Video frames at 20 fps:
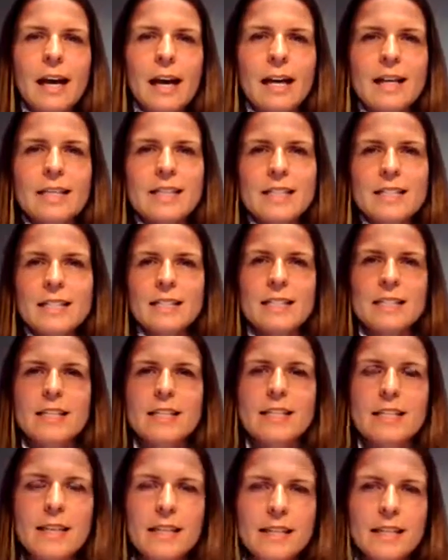And
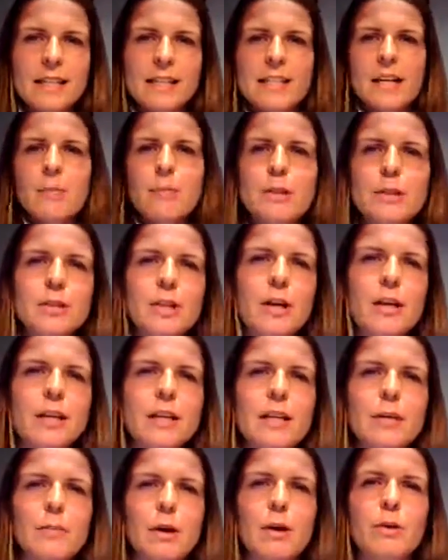tonight I'll be
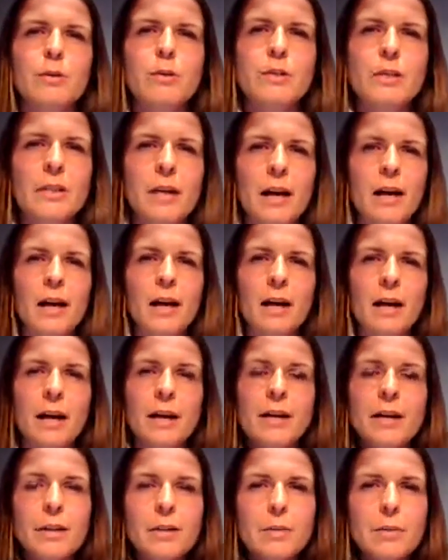talking about uh,
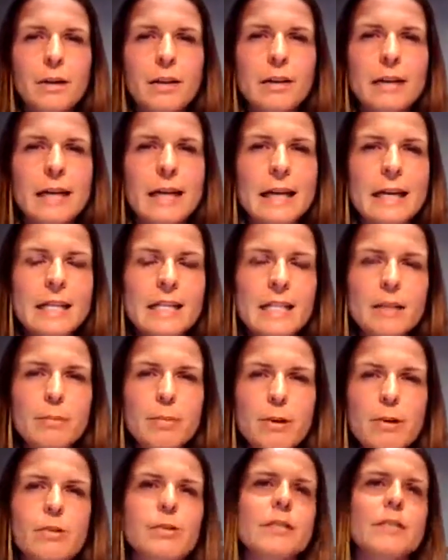another one of the
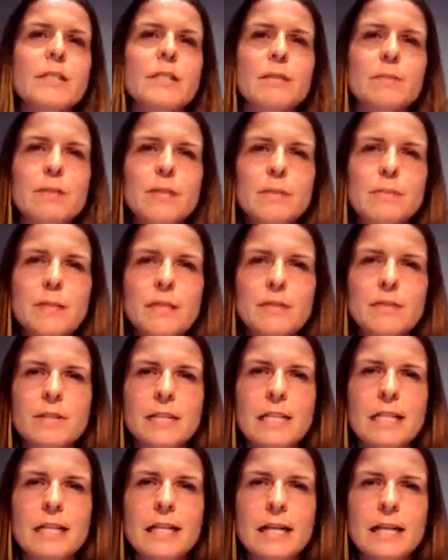atypical symptoms of
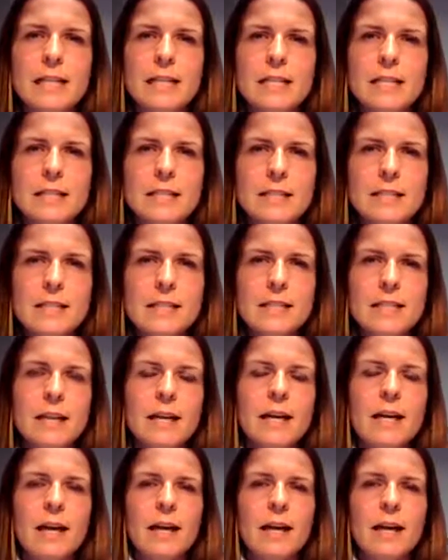celiac disease.